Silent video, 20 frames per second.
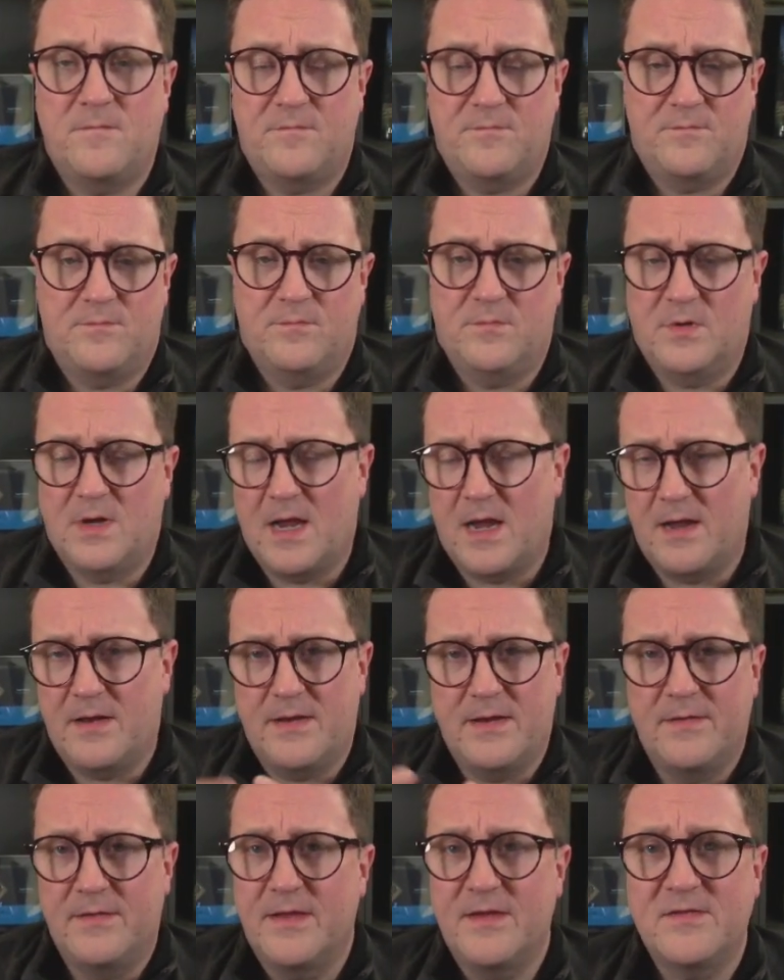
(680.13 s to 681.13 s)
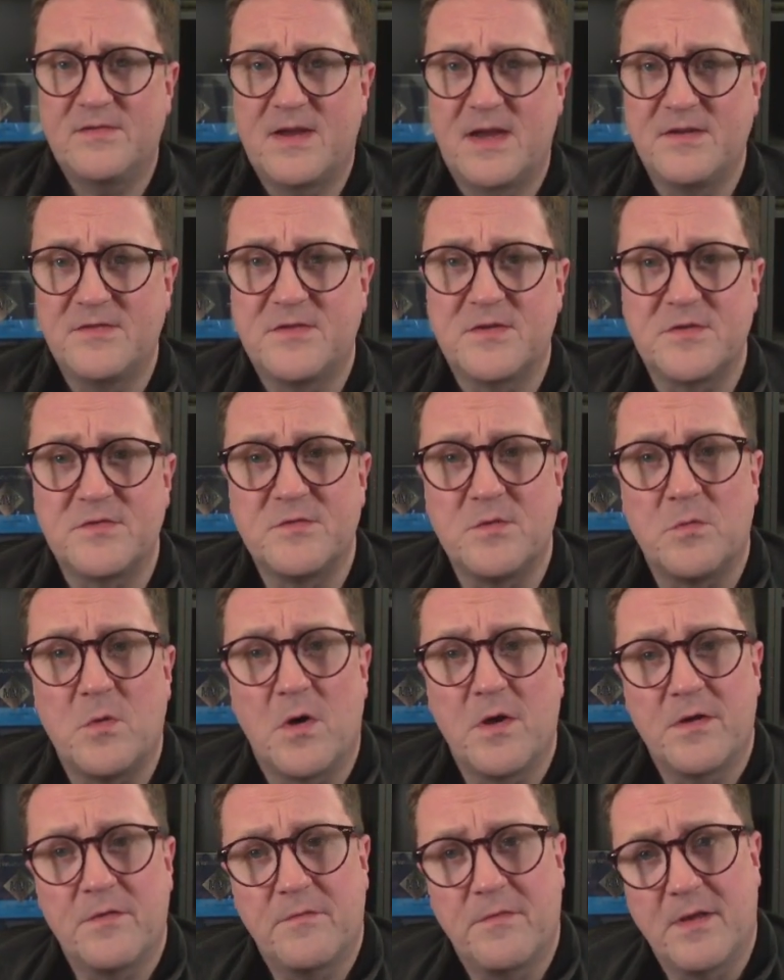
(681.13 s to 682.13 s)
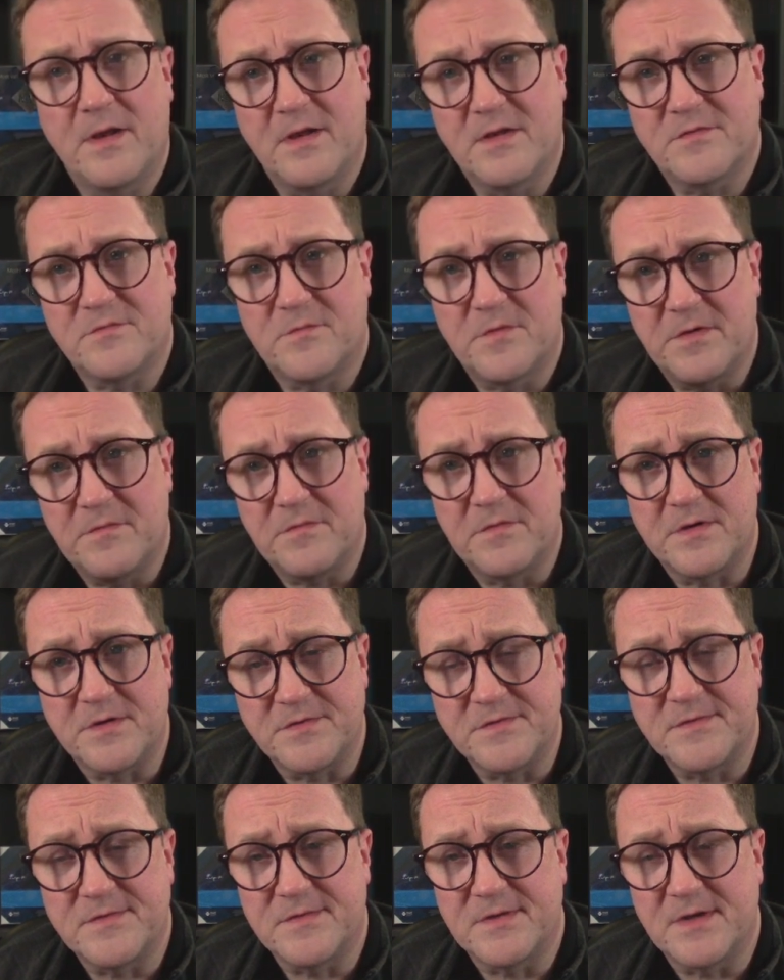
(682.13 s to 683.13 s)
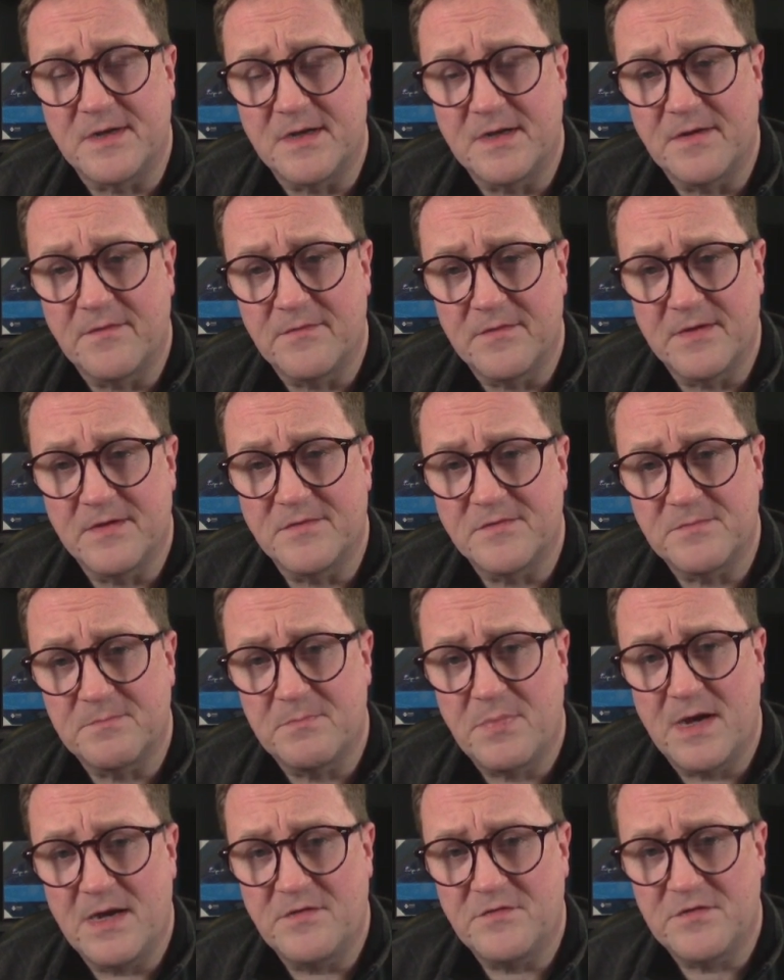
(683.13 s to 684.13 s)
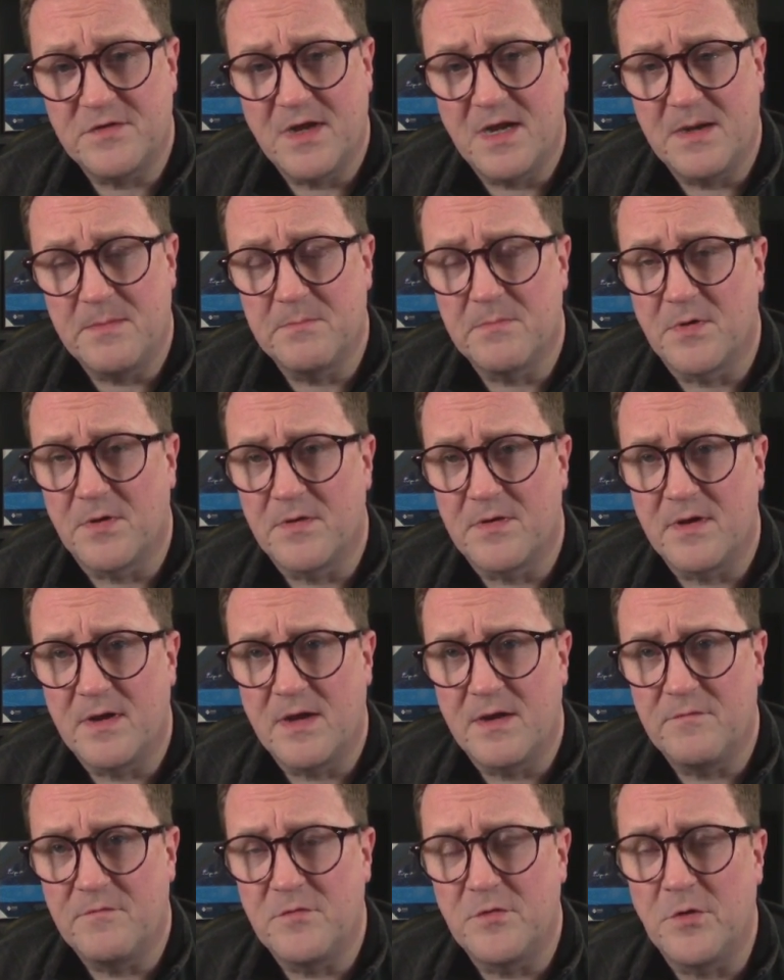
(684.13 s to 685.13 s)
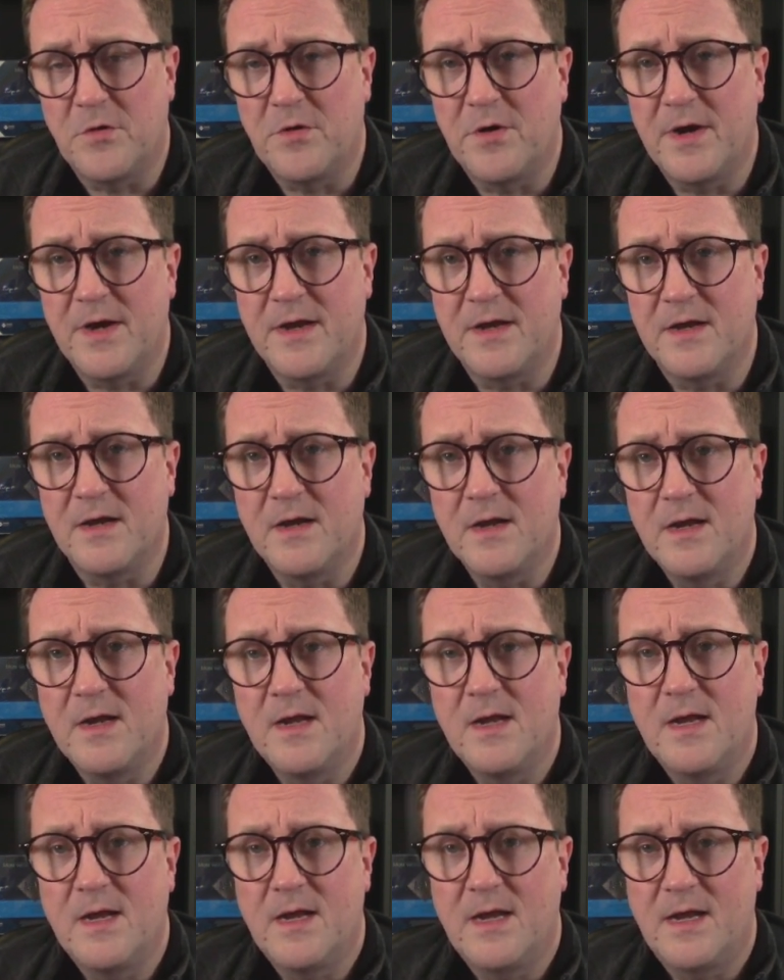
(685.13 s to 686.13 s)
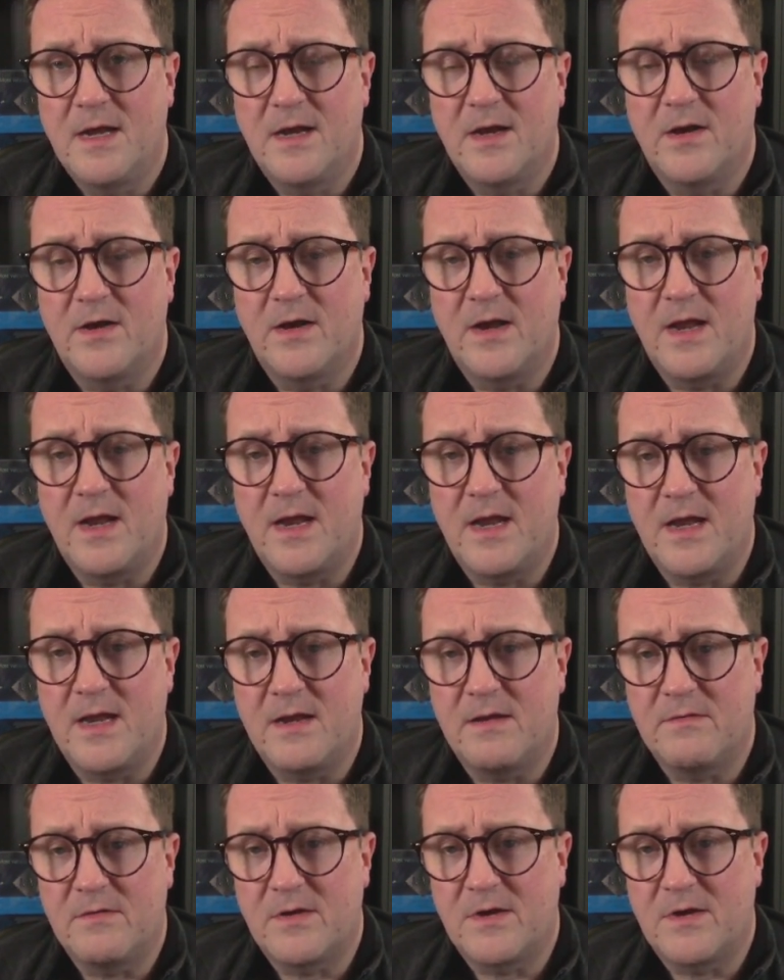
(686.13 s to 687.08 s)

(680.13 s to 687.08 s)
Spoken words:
not in this case, there's no other thing that's referencing this page name. But if you're in an